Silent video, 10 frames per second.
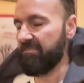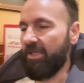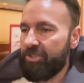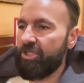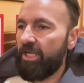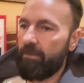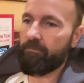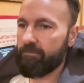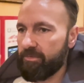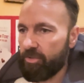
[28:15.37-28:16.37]
legit,
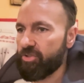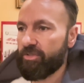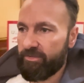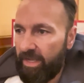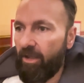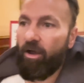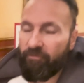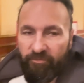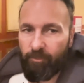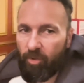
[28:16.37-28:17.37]
there's day
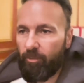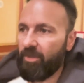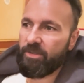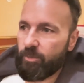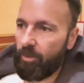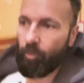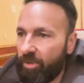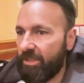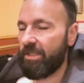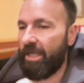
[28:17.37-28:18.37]
off tomorrow because we don't
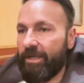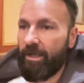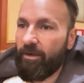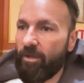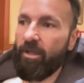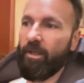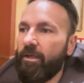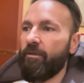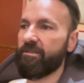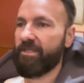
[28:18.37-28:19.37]
play the Gladiator.
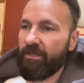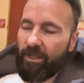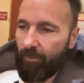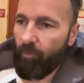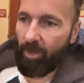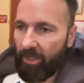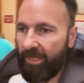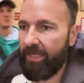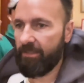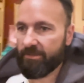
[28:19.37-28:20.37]
The 10K Omaha
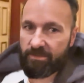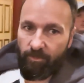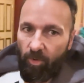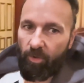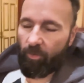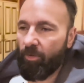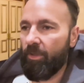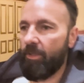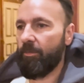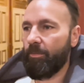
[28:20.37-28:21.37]
8 is tomorrow,
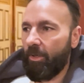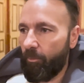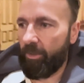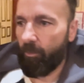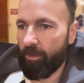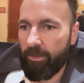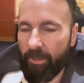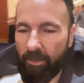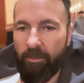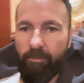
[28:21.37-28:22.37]
but we would,
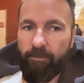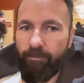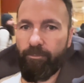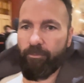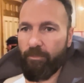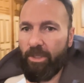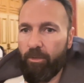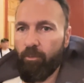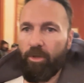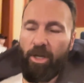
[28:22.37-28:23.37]
uh, you
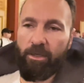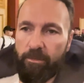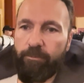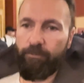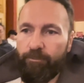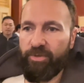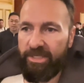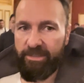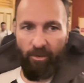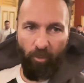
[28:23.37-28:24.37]
know, we're not gonna
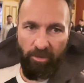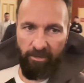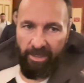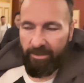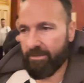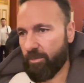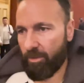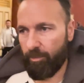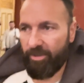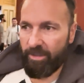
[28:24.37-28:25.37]
play day one of that because we're
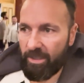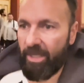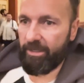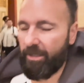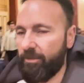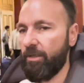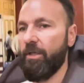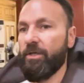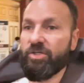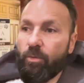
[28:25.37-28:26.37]
gonna play the Gladiator.
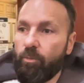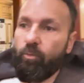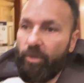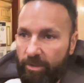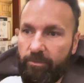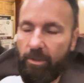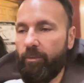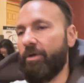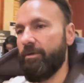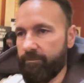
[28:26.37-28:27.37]
So, we, you know,
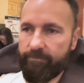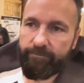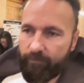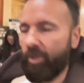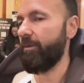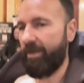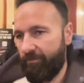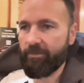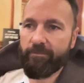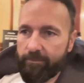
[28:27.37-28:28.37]
we could, well,
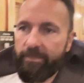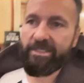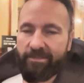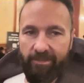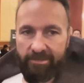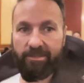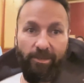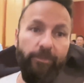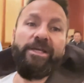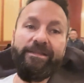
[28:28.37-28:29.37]
whatever basically
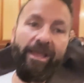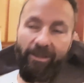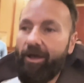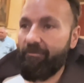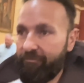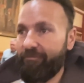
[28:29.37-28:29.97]
it'll be a day off